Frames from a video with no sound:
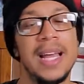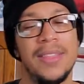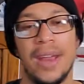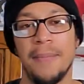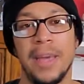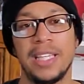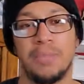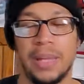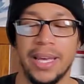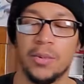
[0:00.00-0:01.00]
that it makes
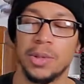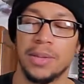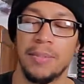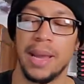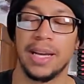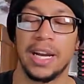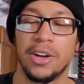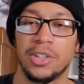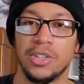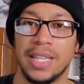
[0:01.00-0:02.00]
playing with the main
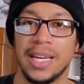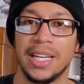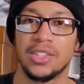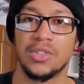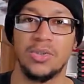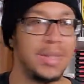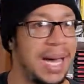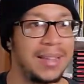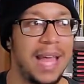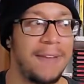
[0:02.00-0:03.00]
character Zangetsu
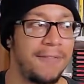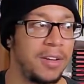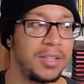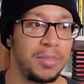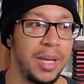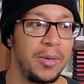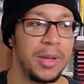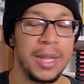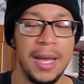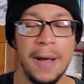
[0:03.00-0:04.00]
not that fun to play with.